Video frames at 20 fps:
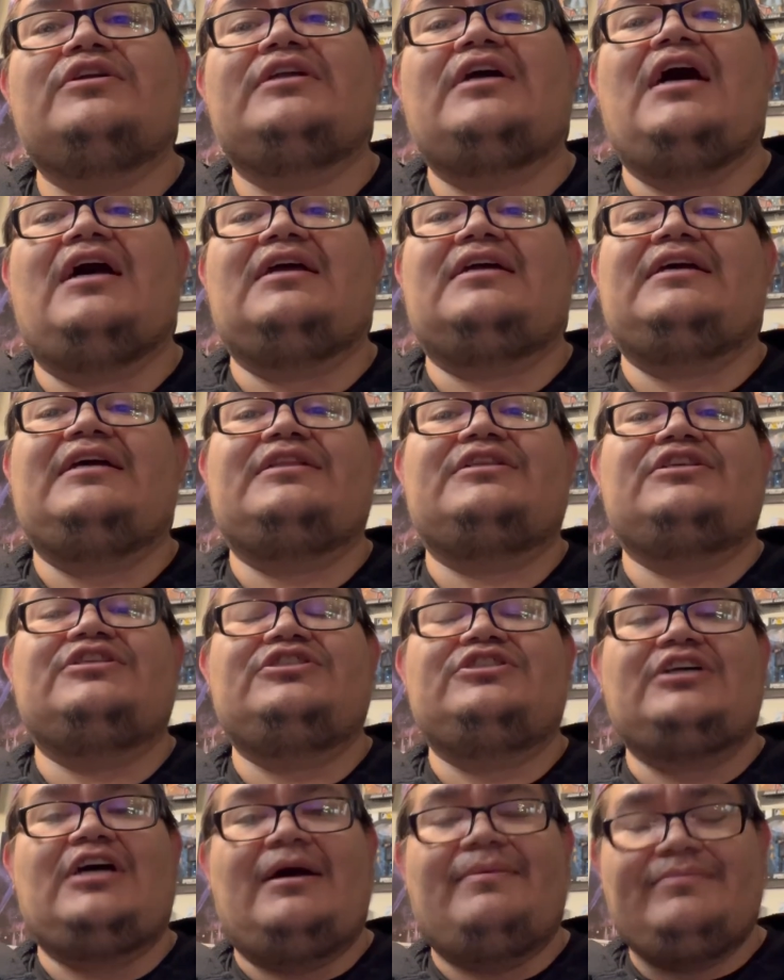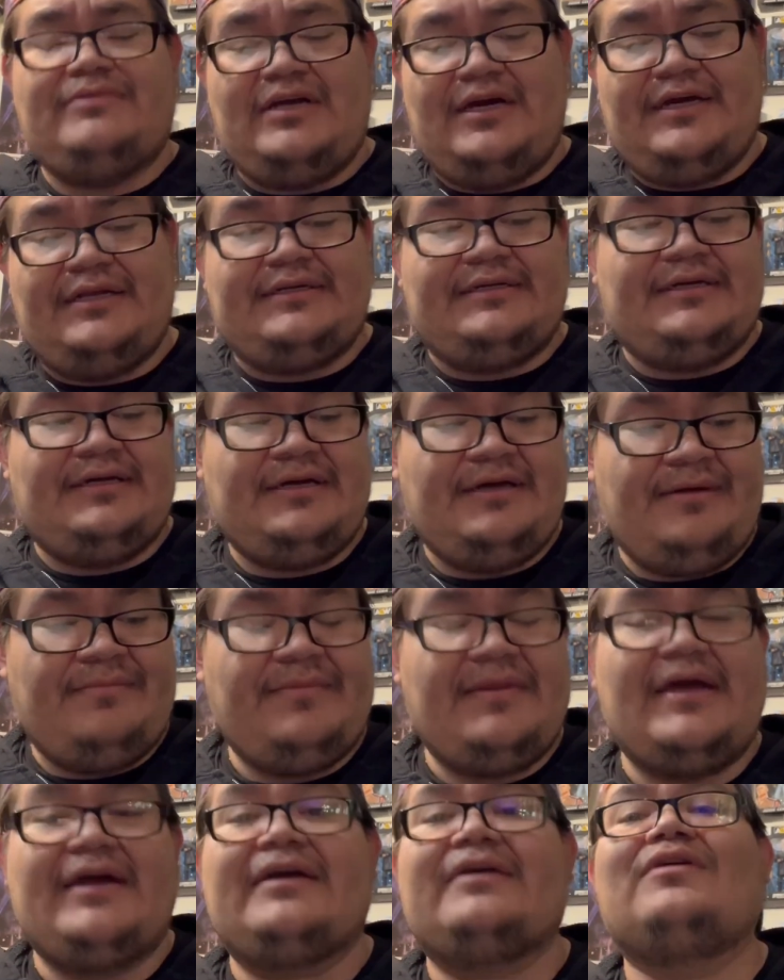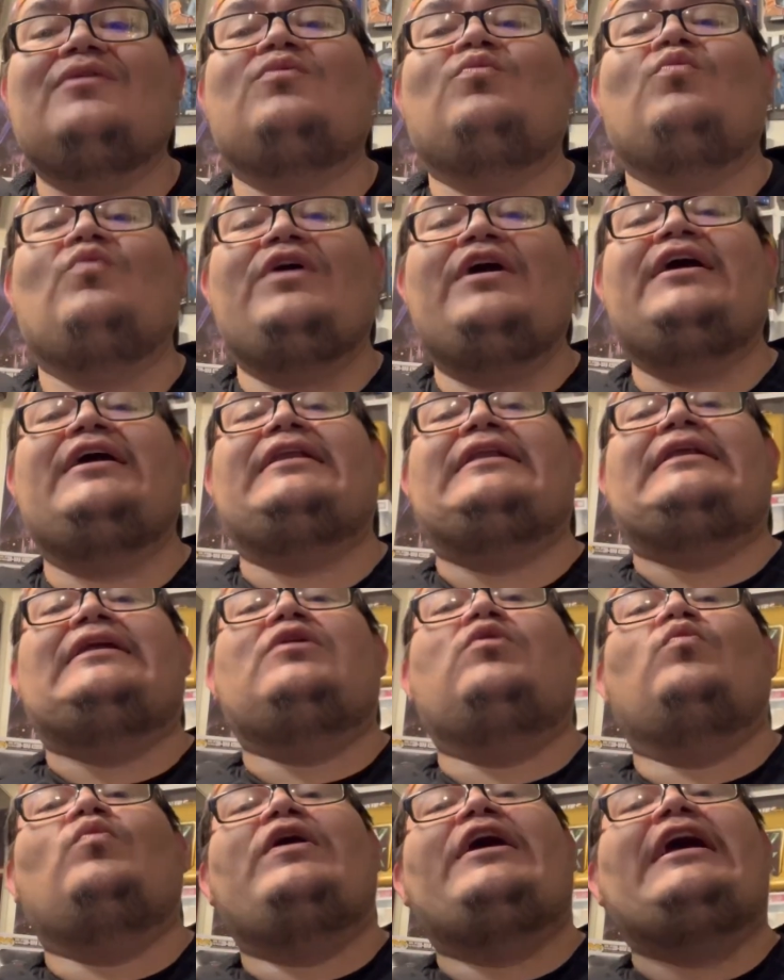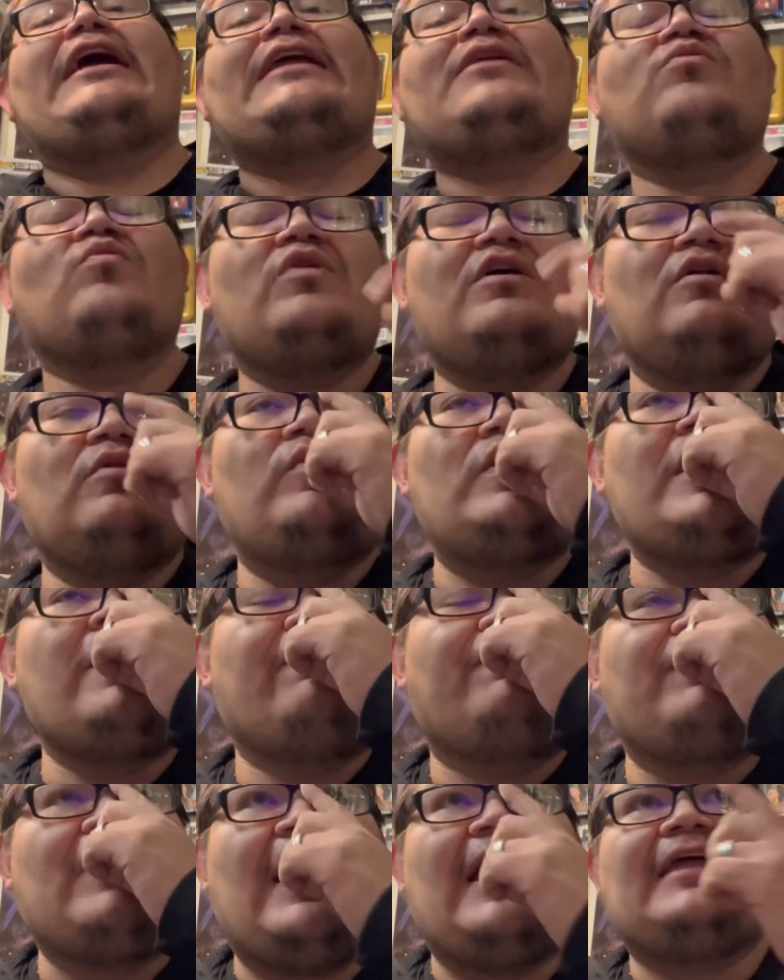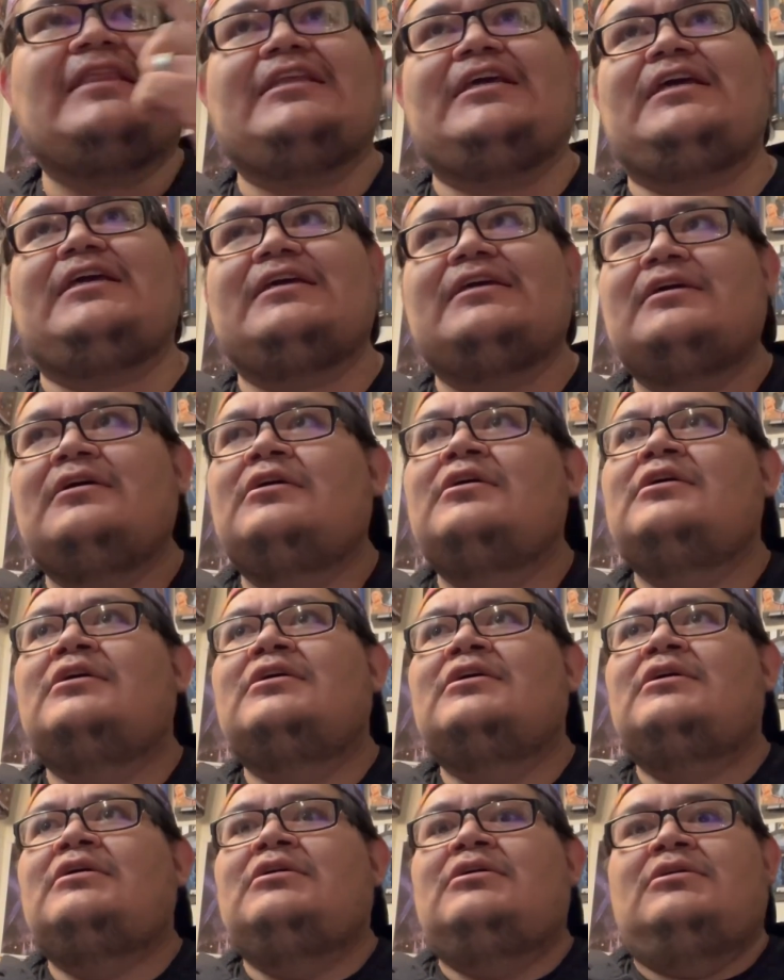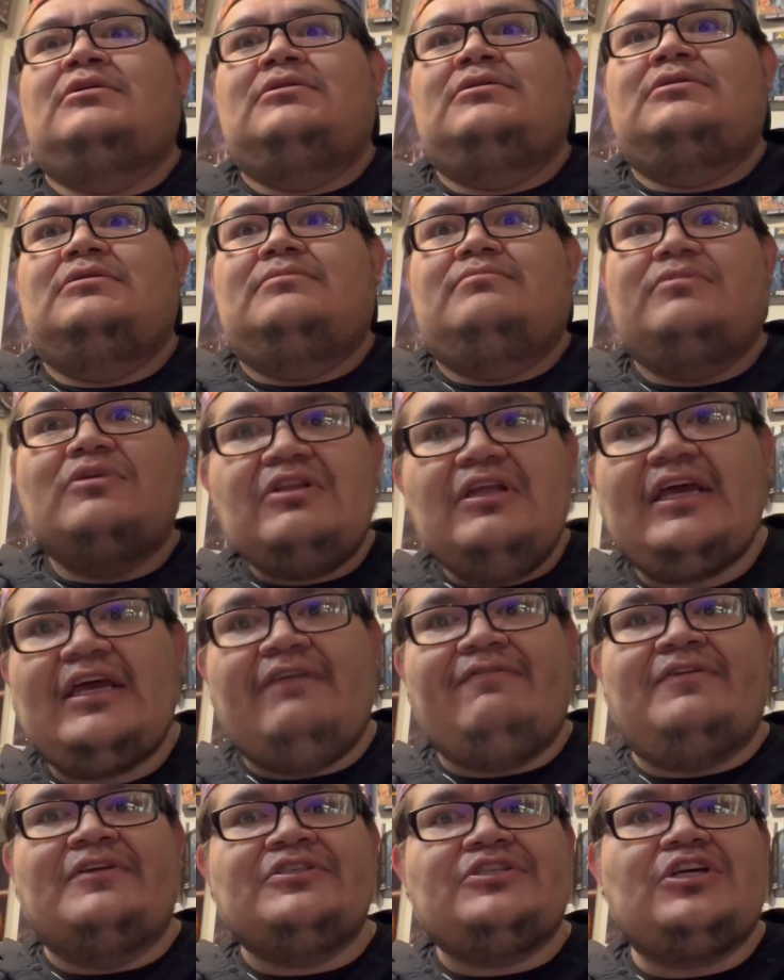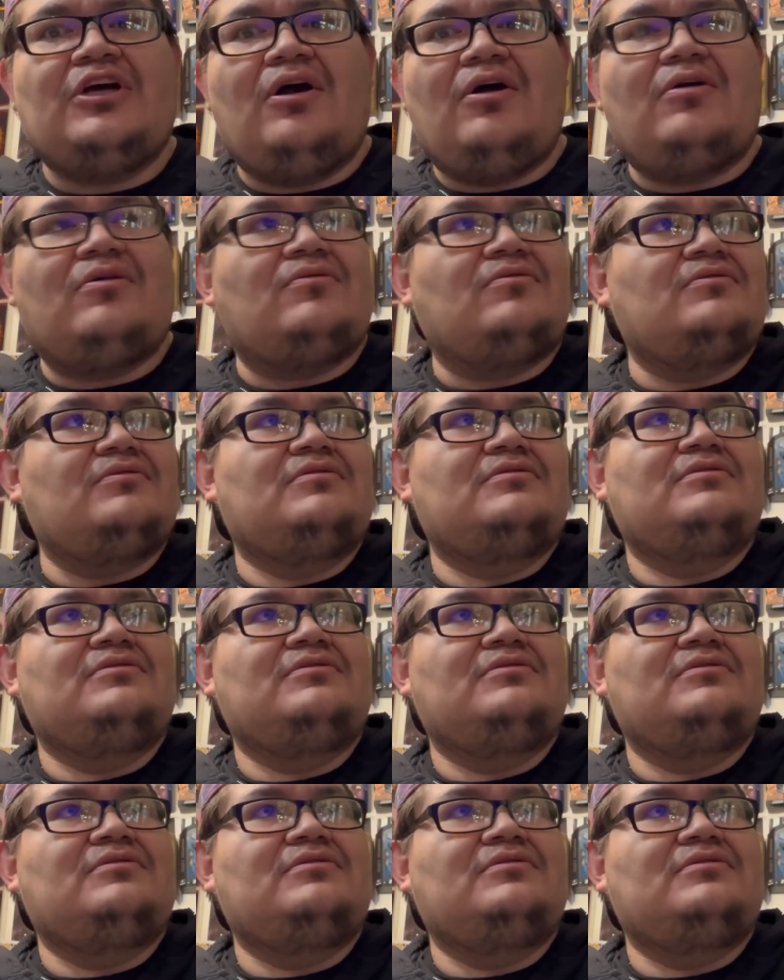not get the job done. I'm like, when? When will we finally believe in Joe?